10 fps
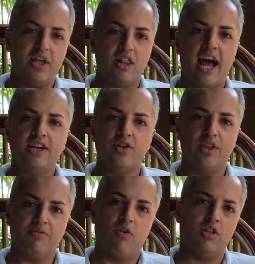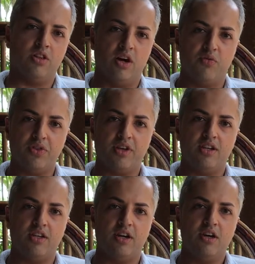they land here, they fall in love with
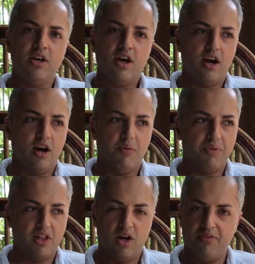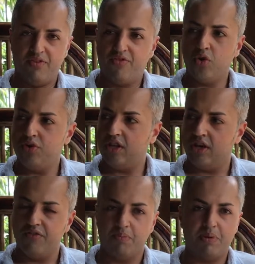India. They love the food, they
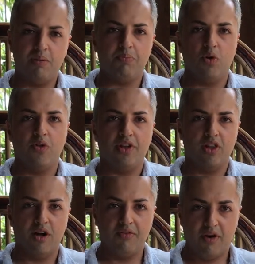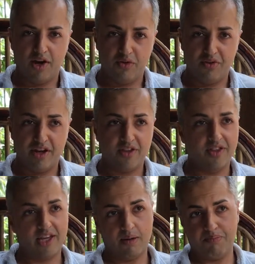love the people, they love Ayurveda,
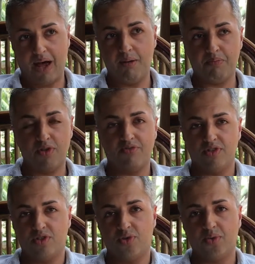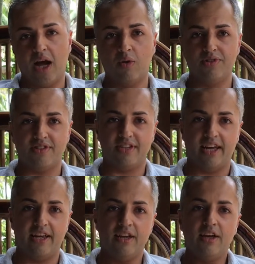they get pampered for 2-3 hours a
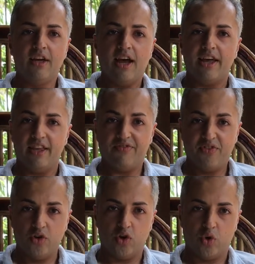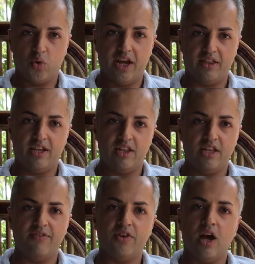day, and they feel great. They
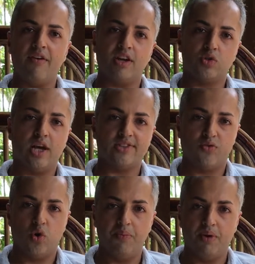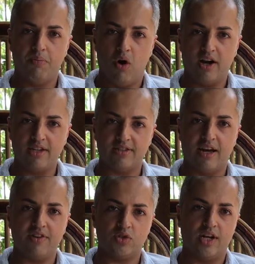leave here having transformed their bodies,
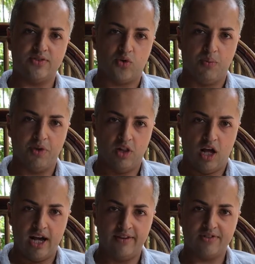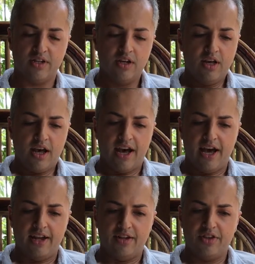having transformed their lives.
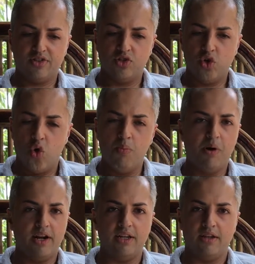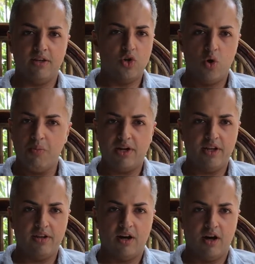And there's nobody
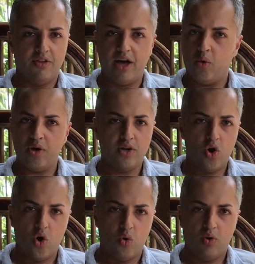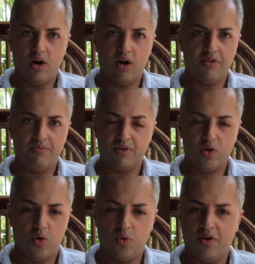that we
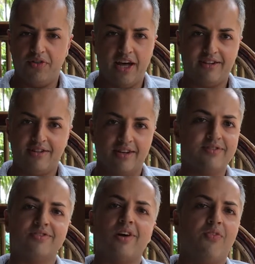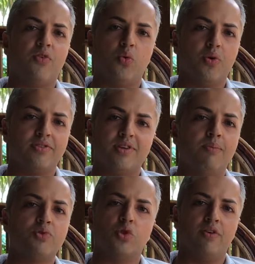know, that doesn't suffer with
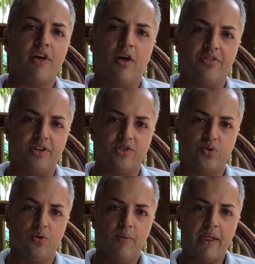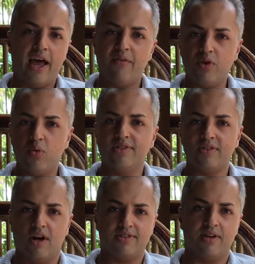some sort of health issue. Everyone's
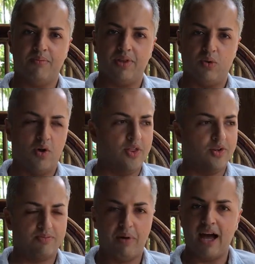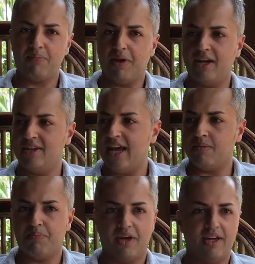got something, whether it's back pain,
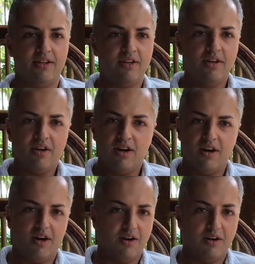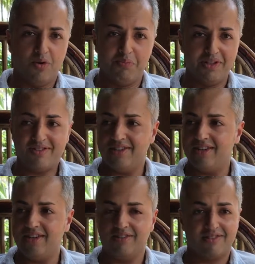neck pain,
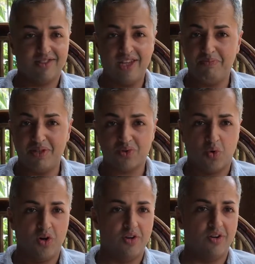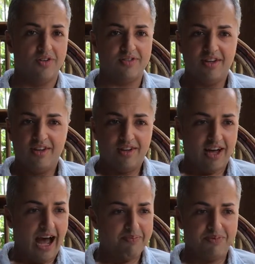obesity, sleep disorders,
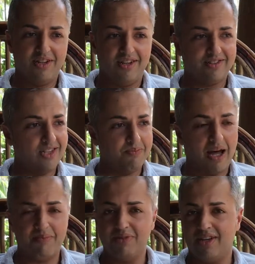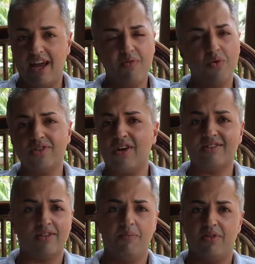apnea, sleep apnea. Everyone's got
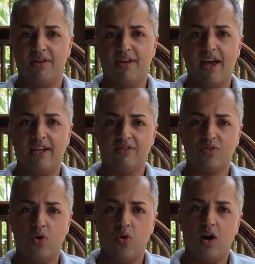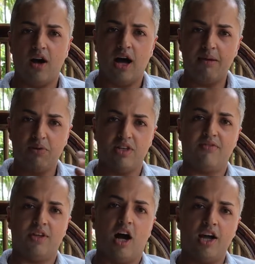something. And so I
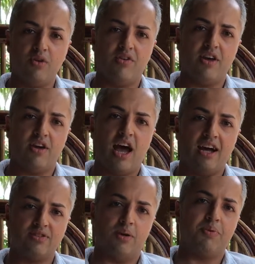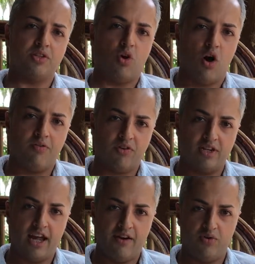believe that Ayurveda has something to offer
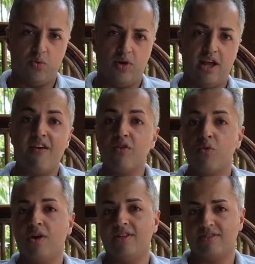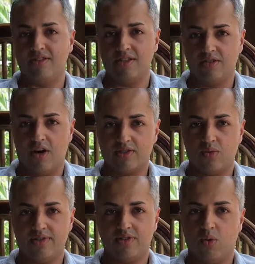to everyone. Everyone needs to detox
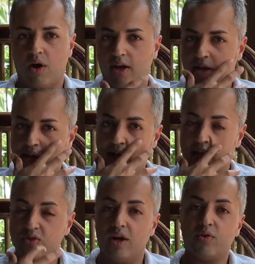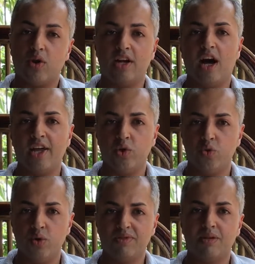once in a while. And so I've created
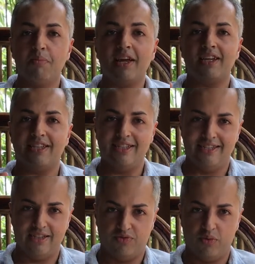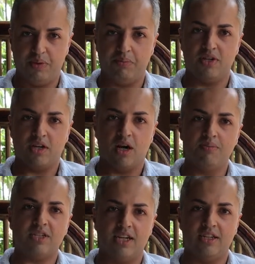Ayurooms to make it easy for people to
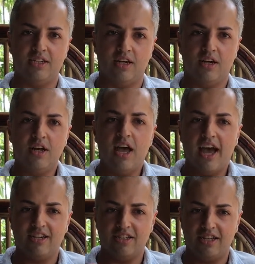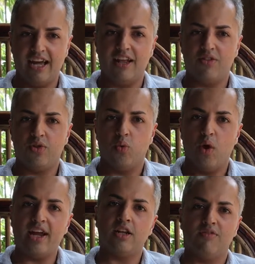come to India and to get the
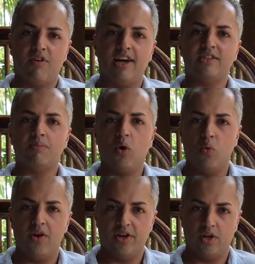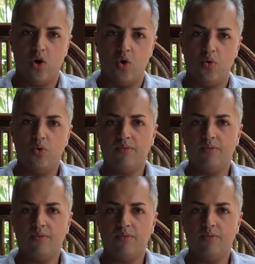right advice about where to go.